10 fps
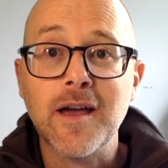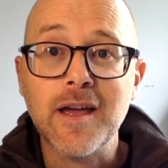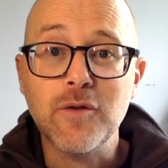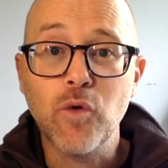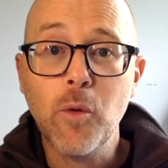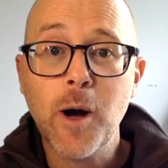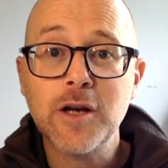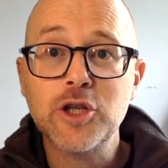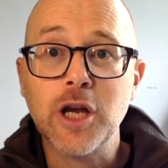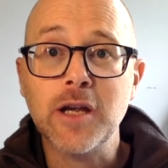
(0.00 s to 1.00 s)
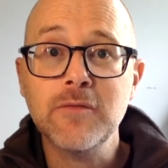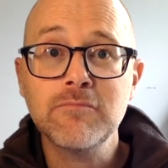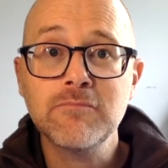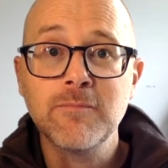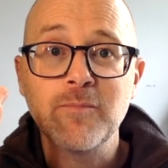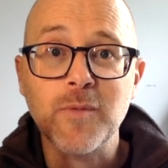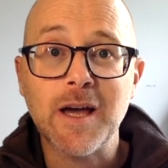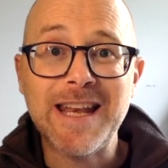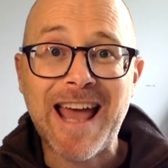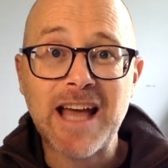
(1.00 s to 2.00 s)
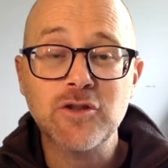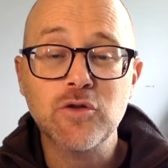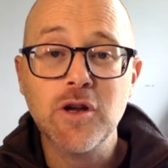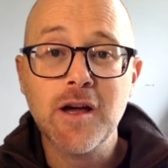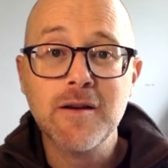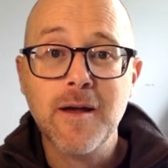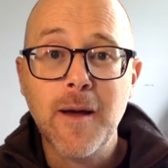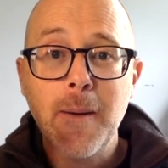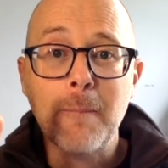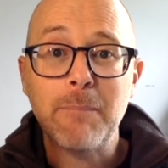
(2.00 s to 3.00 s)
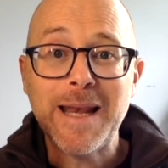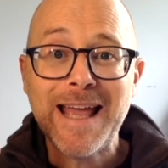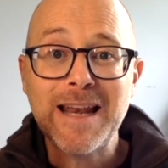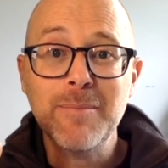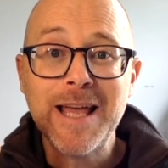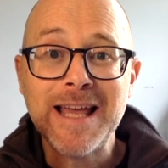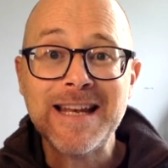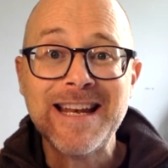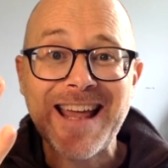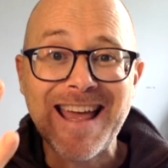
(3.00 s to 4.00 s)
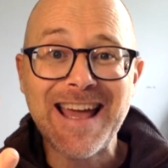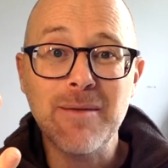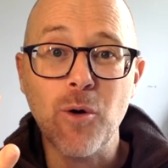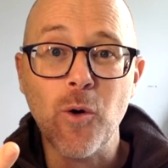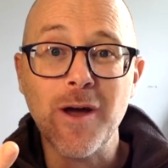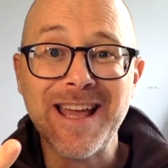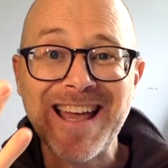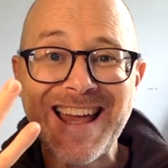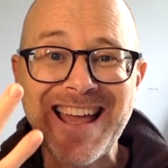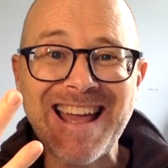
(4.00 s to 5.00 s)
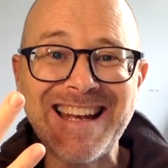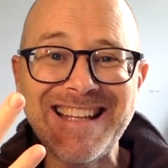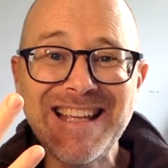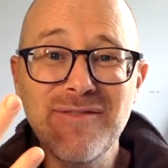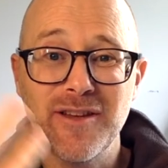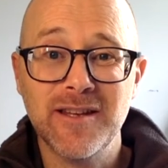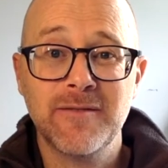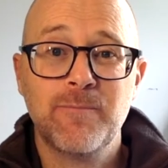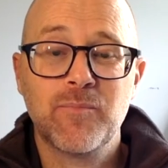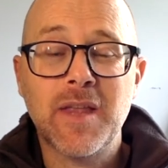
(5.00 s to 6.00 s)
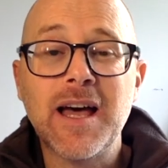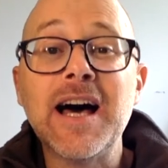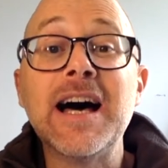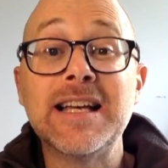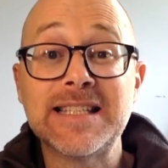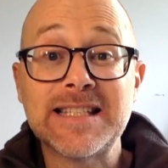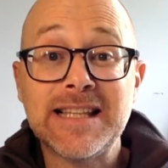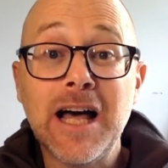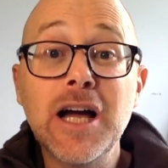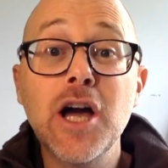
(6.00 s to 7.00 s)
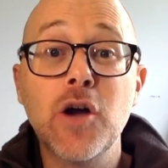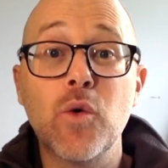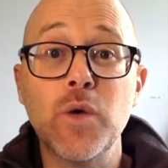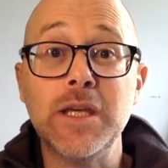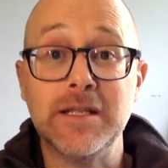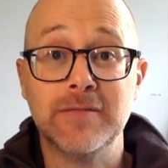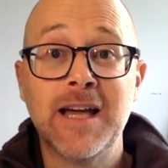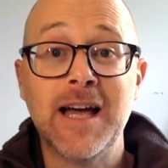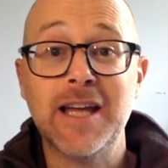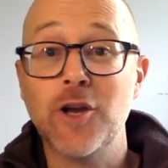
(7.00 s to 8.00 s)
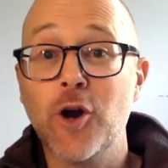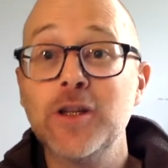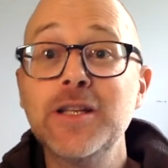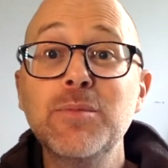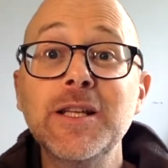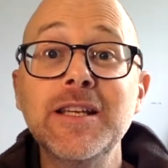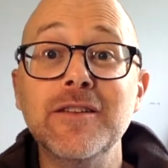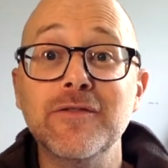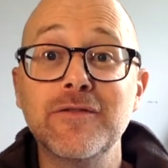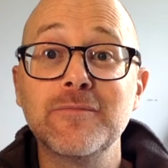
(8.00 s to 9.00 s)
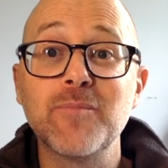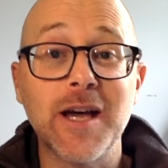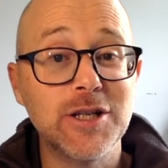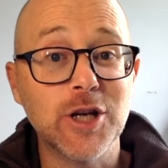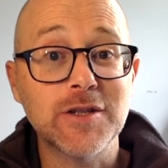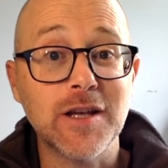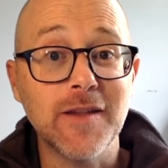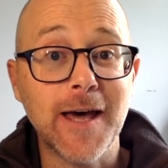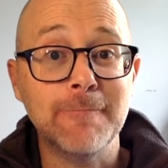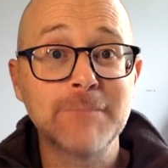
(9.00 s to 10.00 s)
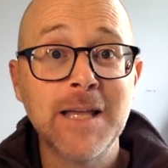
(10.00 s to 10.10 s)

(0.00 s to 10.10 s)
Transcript: a robot chicken, an astronaut, banana man, egg boy, and even a slug queen. I can hardly believe I just said that.